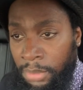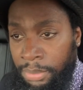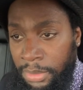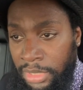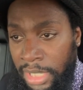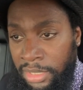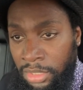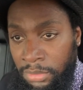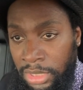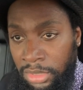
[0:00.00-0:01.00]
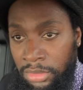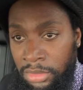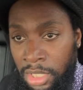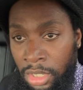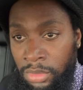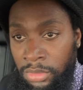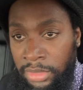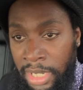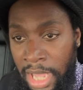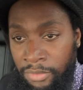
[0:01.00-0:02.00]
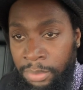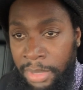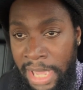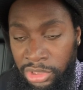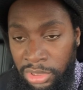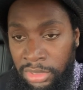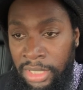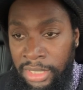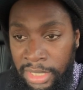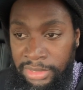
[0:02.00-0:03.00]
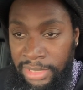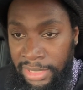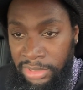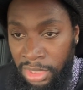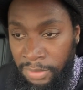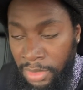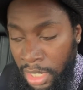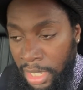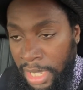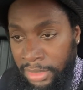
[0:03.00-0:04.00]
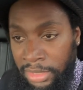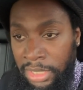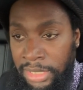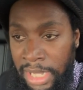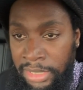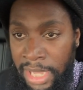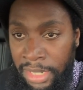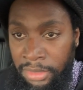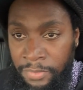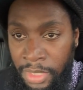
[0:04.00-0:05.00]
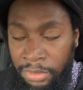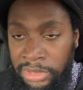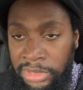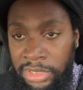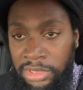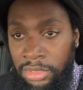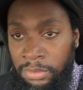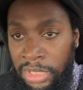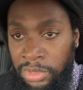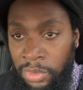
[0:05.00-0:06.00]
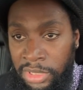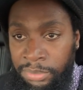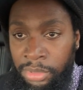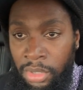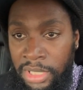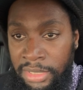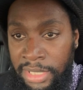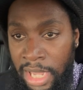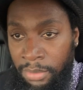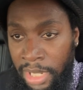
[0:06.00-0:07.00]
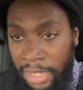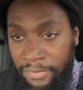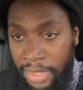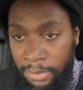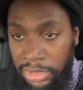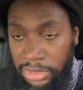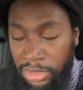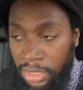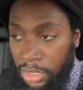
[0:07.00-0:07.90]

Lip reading: People that know me know that I have a passion against that stuff. I think that that very system is what has broken down black families.